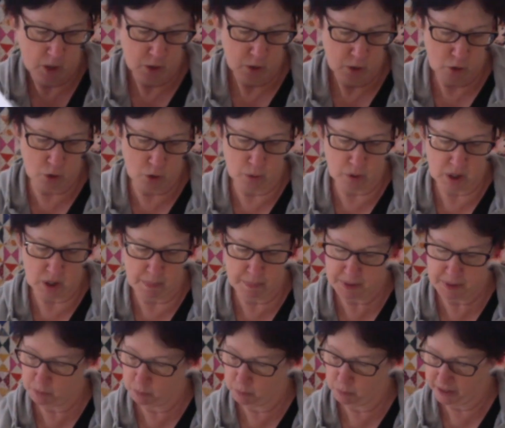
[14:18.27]
do
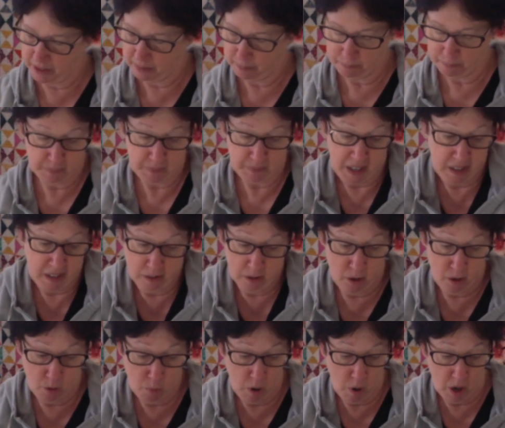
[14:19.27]
something with it. I don't
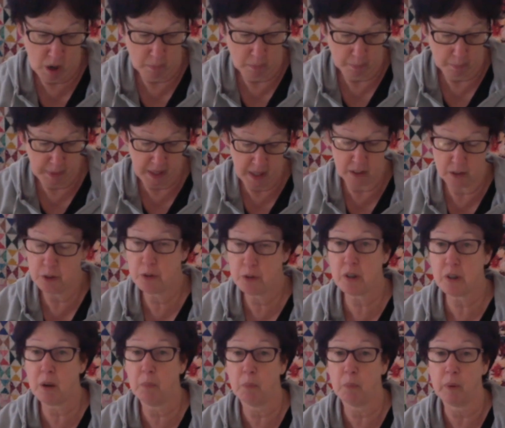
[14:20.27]
know what, but I'll do
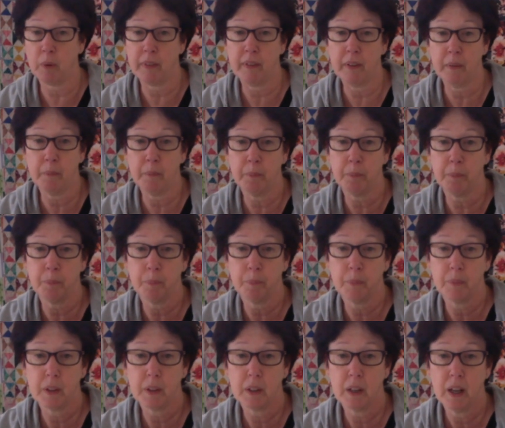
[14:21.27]
something with it.
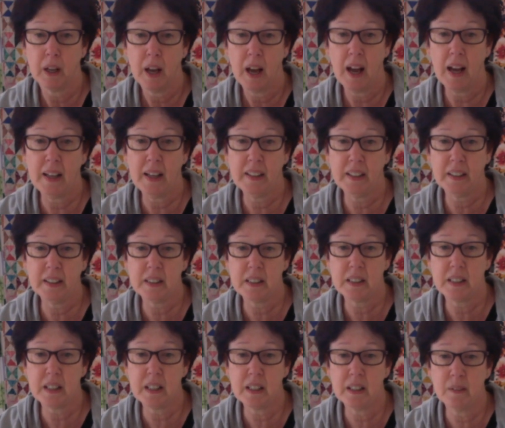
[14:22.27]
Hi,
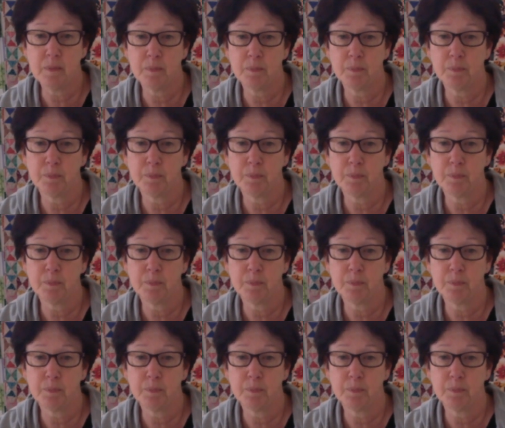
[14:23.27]
Lindsay.